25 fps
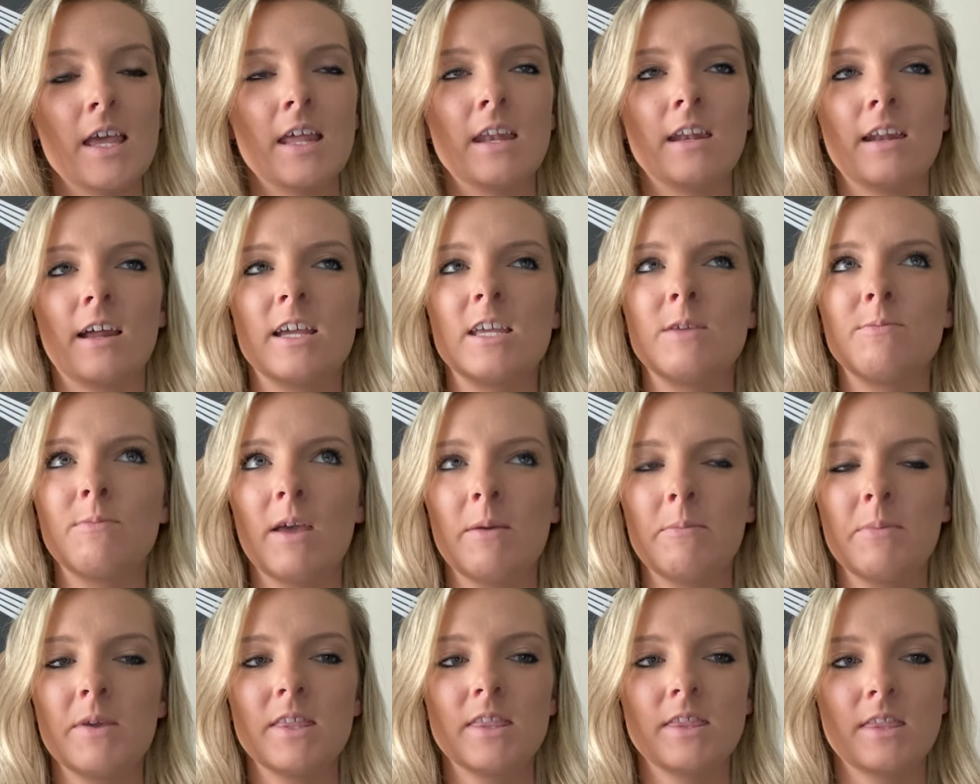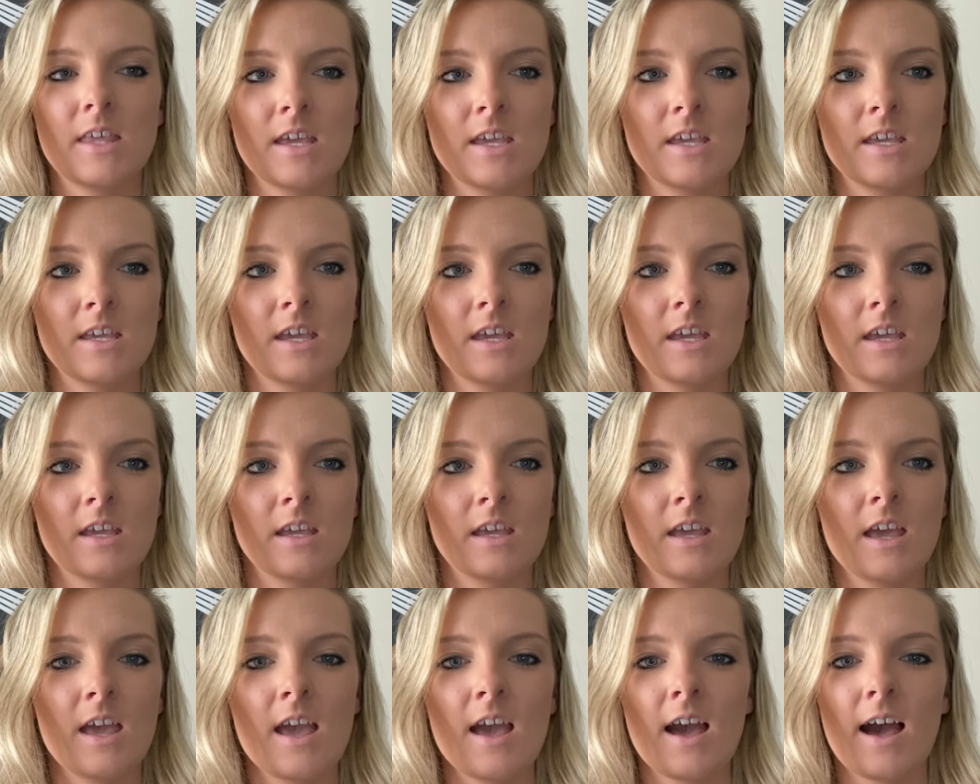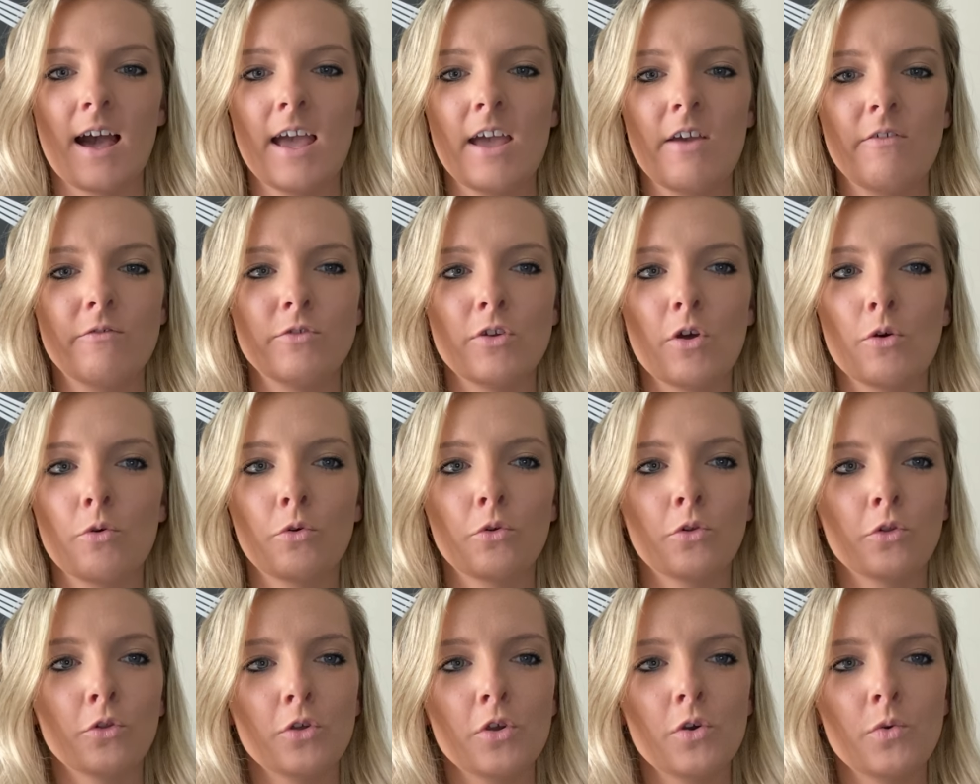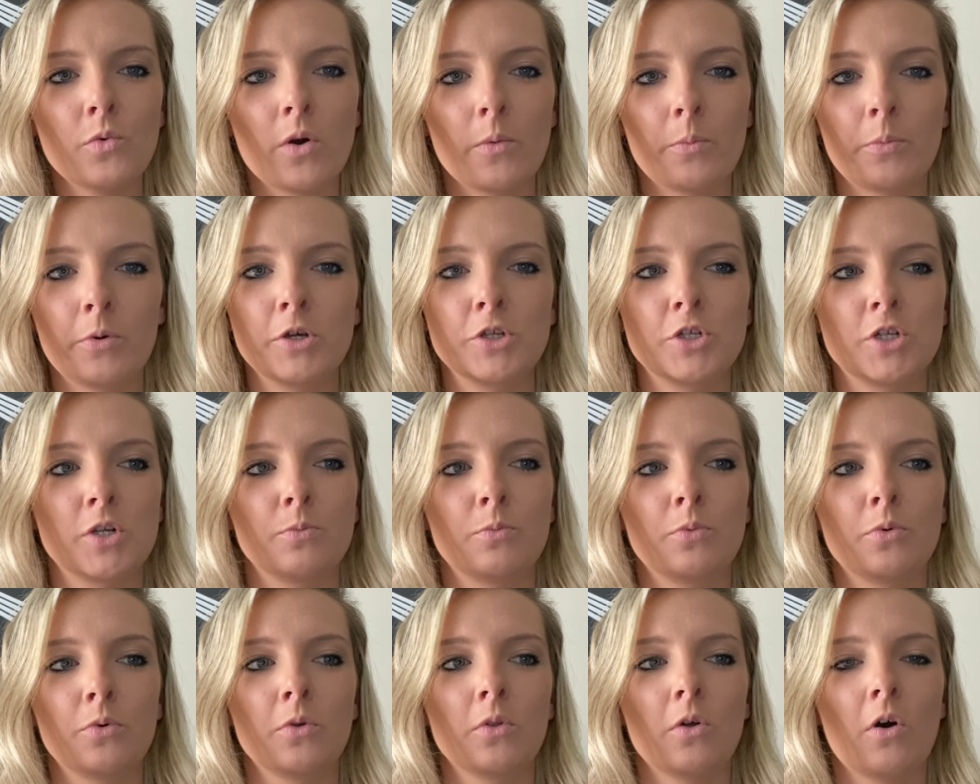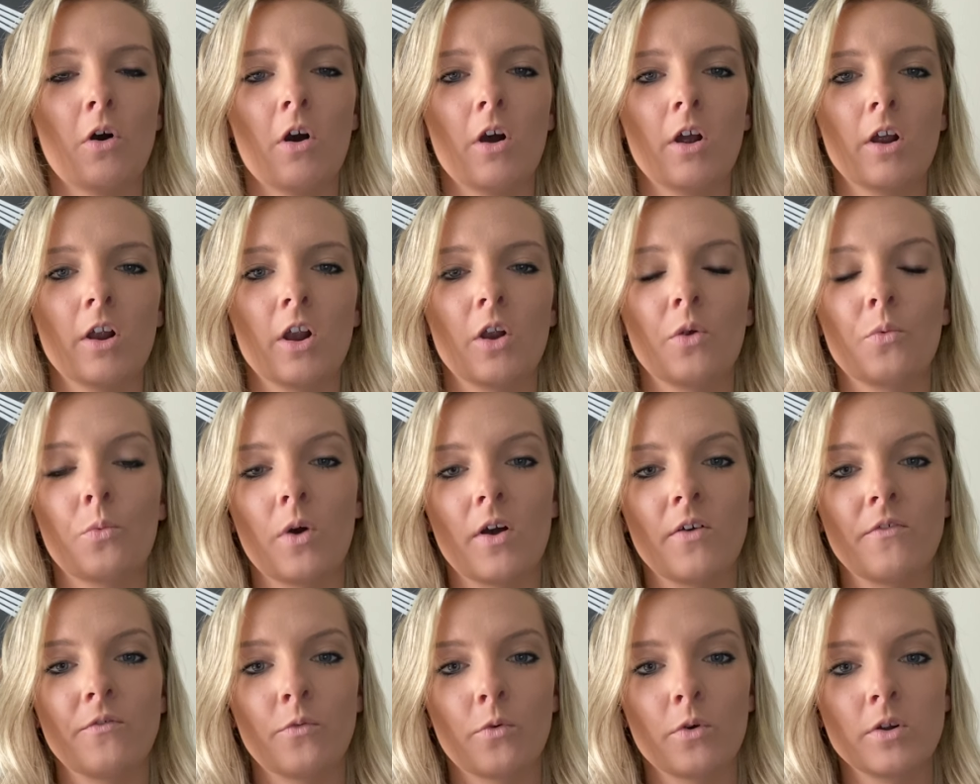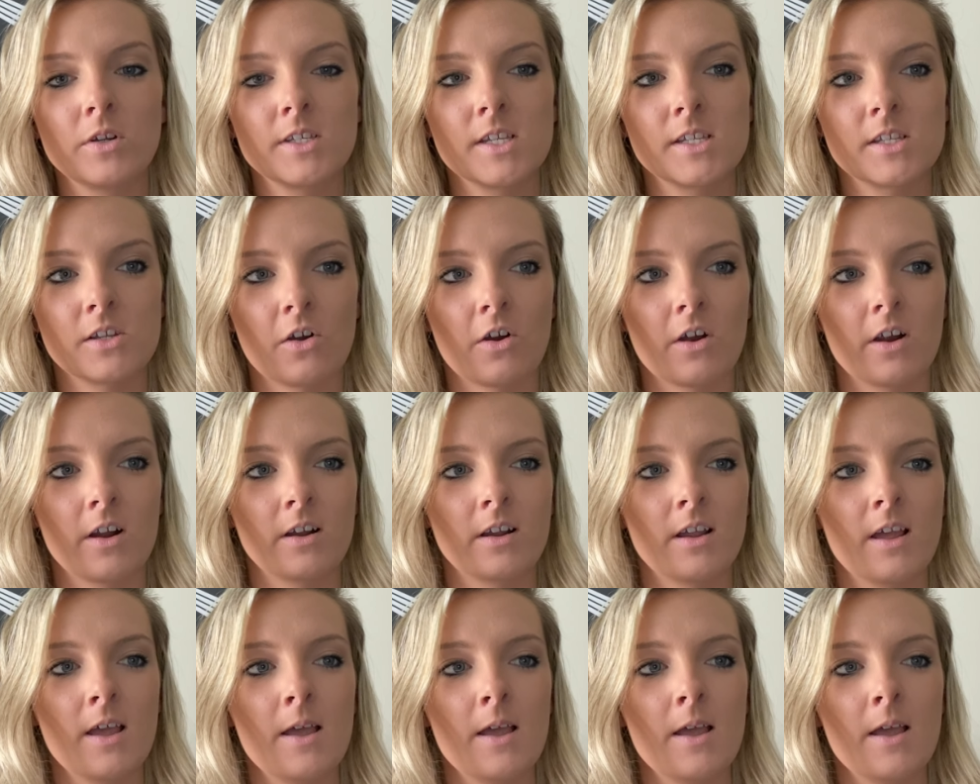Now you may be thinking, I have no clue what push or pull are or what forces are.